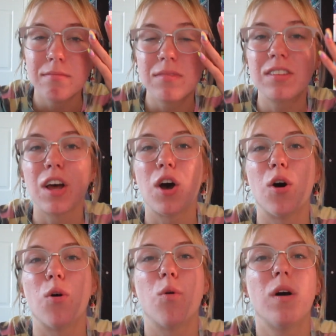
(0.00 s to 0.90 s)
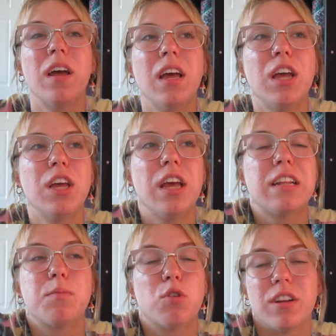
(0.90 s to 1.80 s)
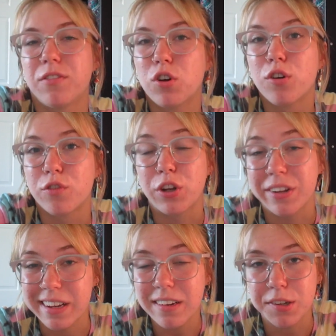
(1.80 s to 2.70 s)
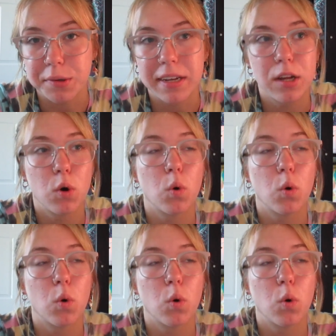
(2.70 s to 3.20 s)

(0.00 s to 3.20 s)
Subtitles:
so it's more difficult for you to get to it.